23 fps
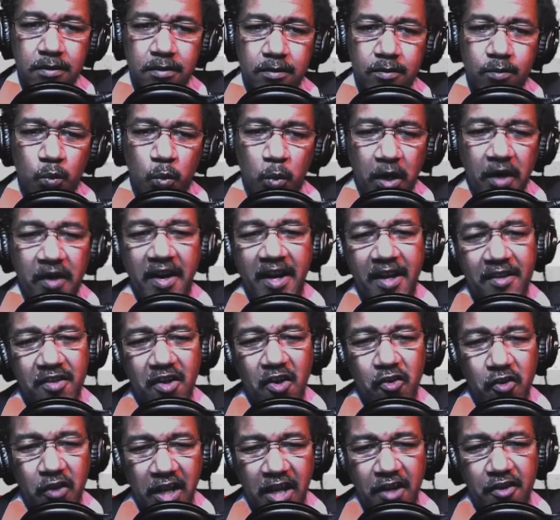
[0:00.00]
Where has our
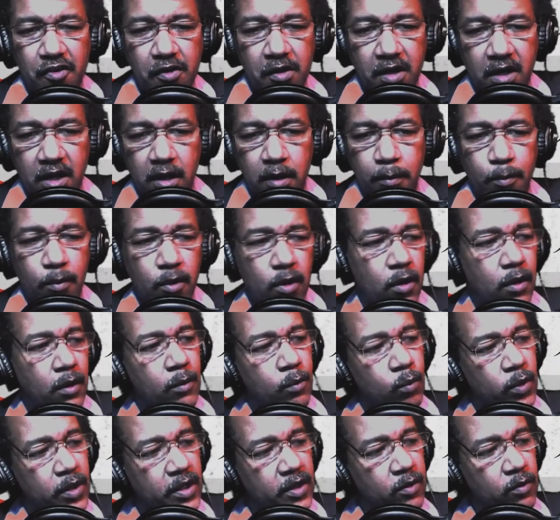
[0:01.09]
nation come
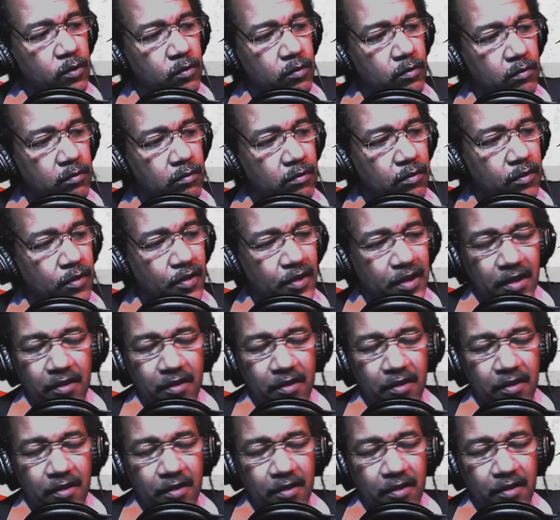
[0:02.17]
when this
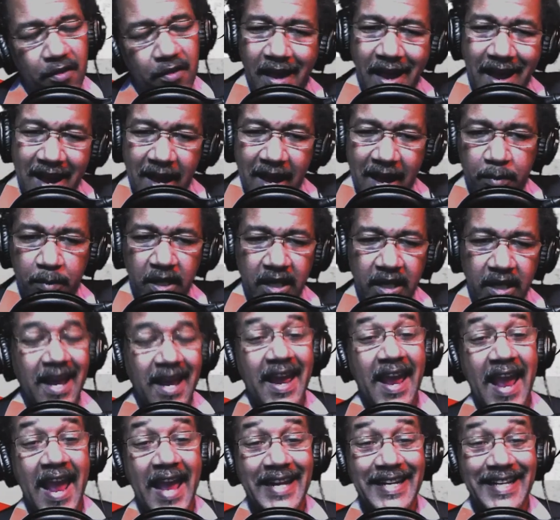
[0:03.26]
is happening
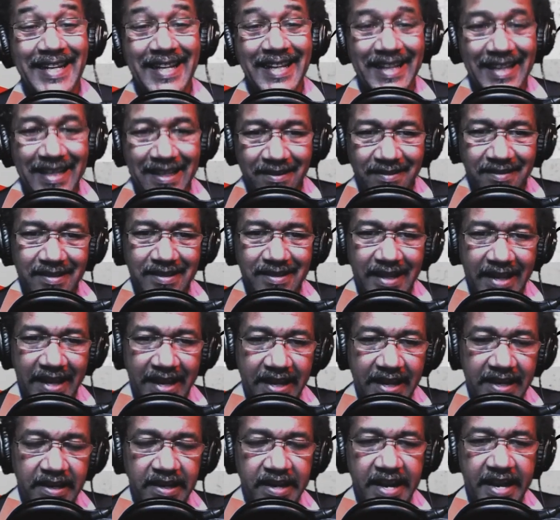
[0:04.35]
and it isn't
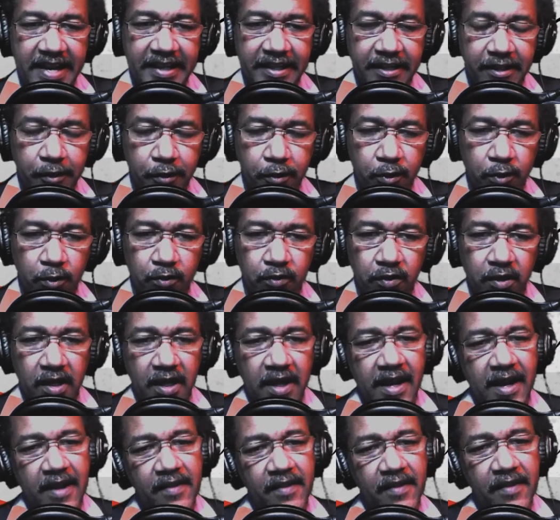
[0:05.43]
headline news
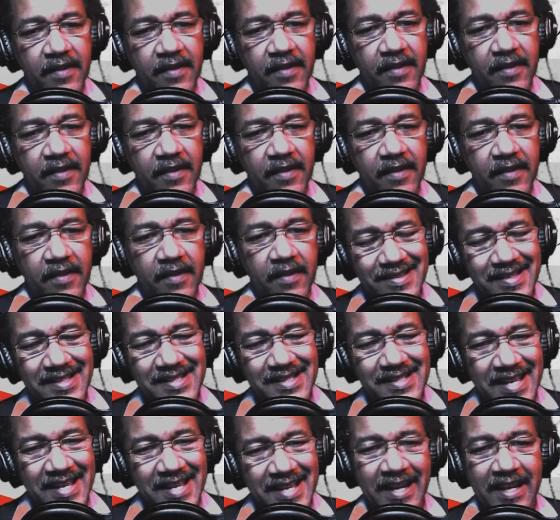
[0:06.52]
and the nation isn't
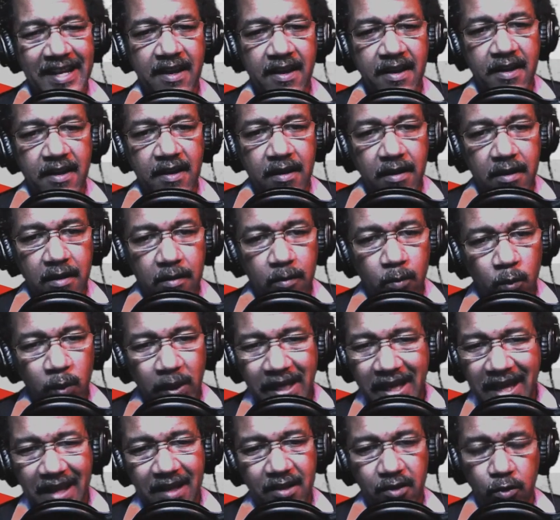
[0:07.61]
saying, we
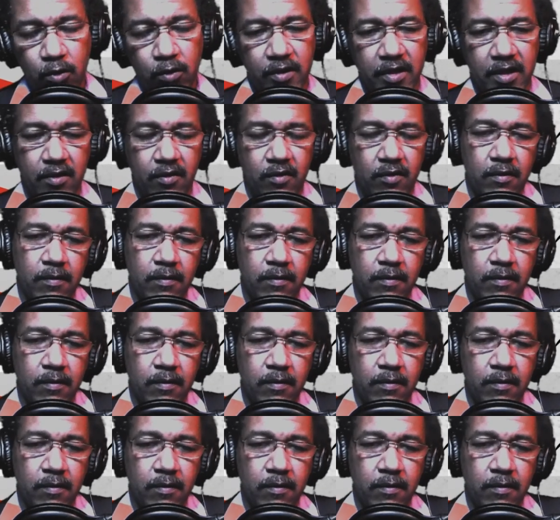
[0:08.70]
can't do this?